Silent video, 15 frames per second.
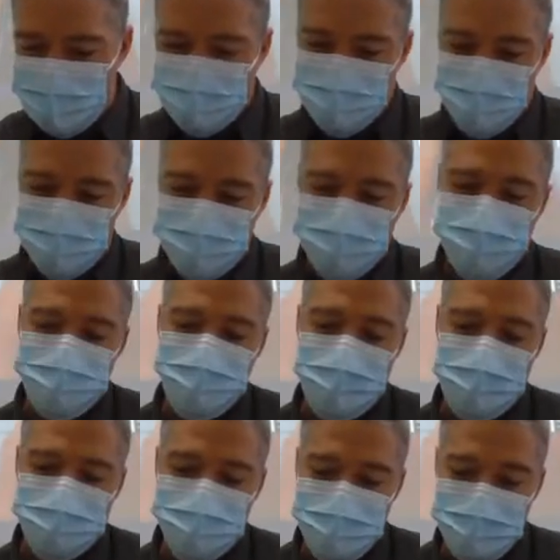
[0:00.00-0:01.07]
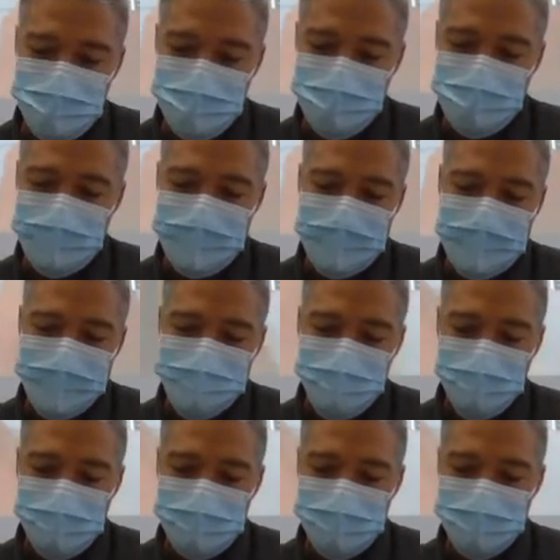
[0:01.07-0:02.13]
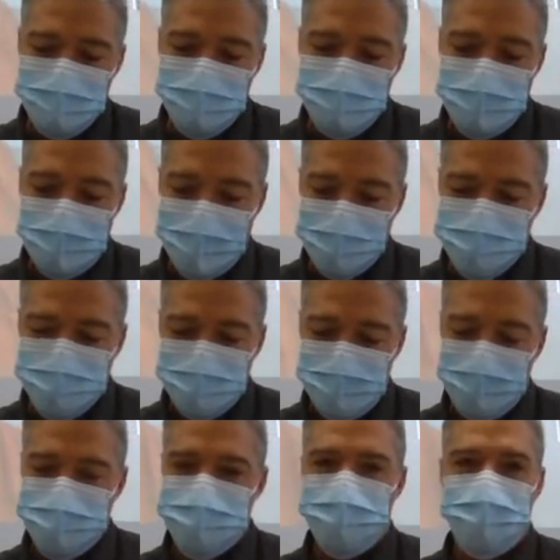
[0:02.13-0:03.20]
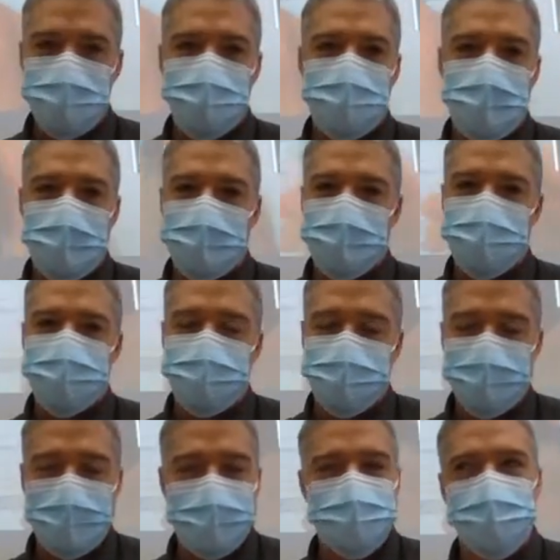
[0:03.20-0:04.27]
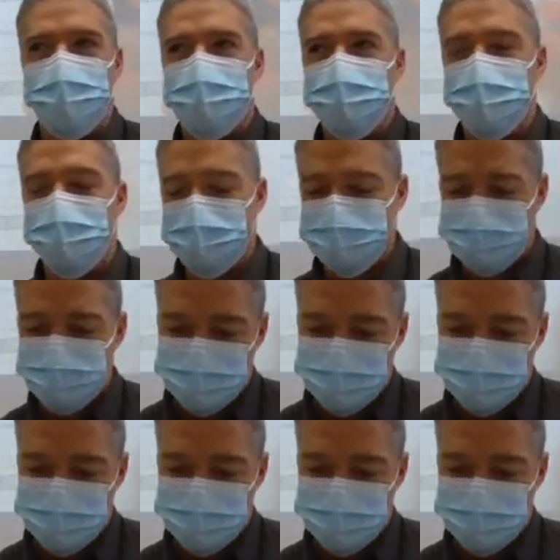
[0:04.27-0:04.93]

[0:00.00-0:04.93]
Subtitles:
is older than rock B, but we don't know the actual age of either rock. That's what we're doing.